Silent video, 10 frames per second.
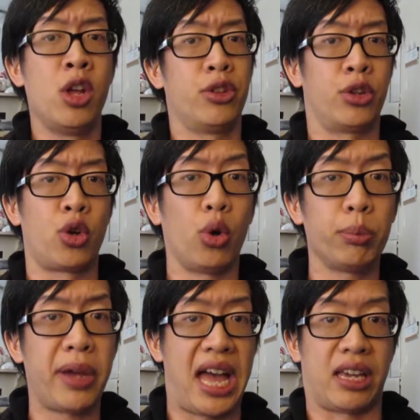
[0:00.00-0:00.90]
The
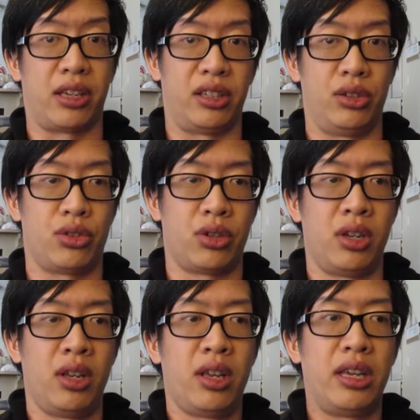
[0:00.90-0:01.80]
gold package
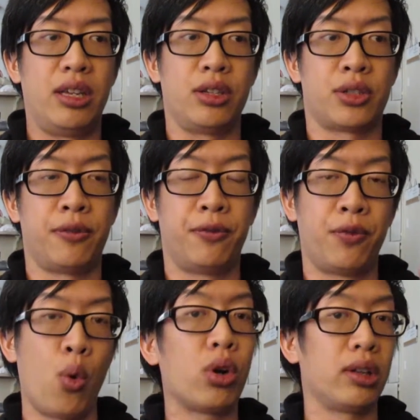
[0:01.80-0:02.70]
is
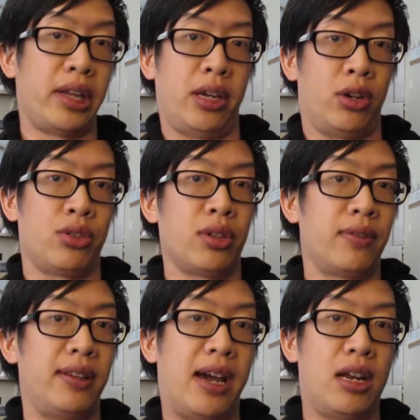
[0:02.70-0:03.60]
4 layers of
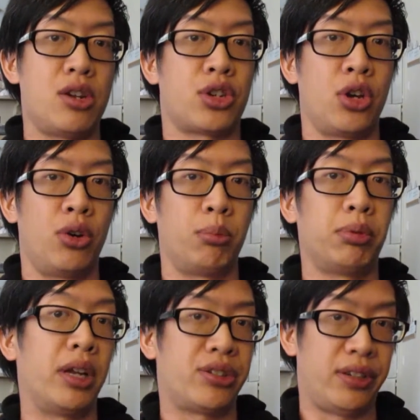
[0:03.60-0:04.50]
the 9H coat
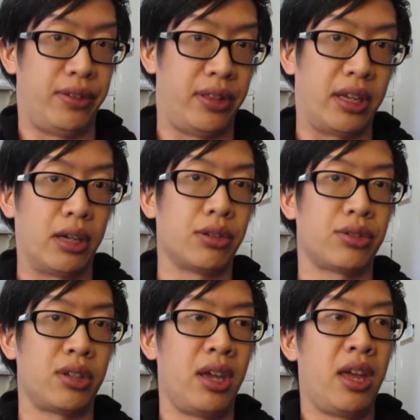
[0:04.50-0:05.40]
plus everything
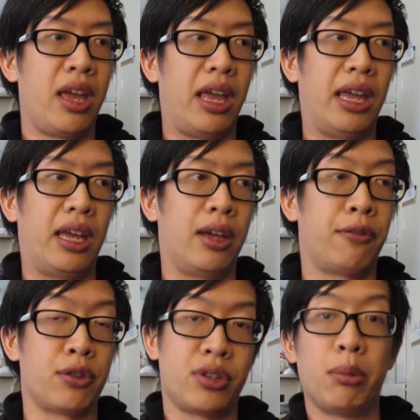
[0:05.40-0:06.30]
else, and
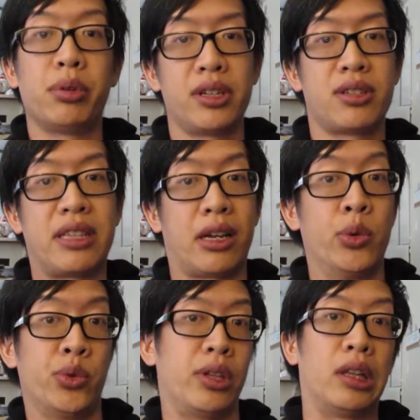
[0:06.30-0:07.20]
for some places that
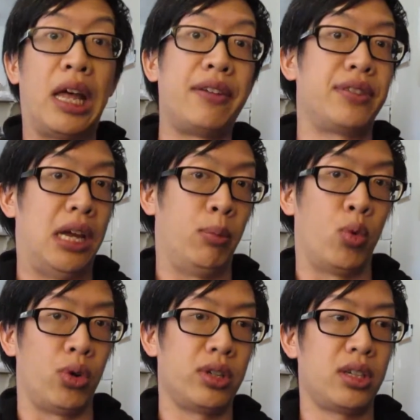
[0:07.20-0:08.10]
comes with a lifetime
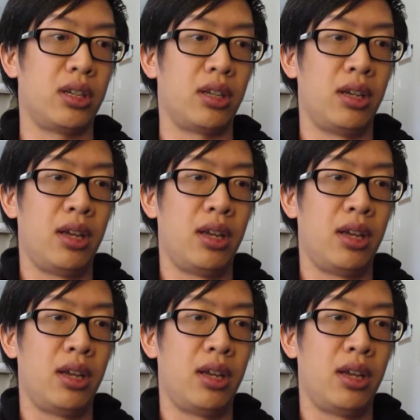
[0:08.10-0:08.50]
warranty.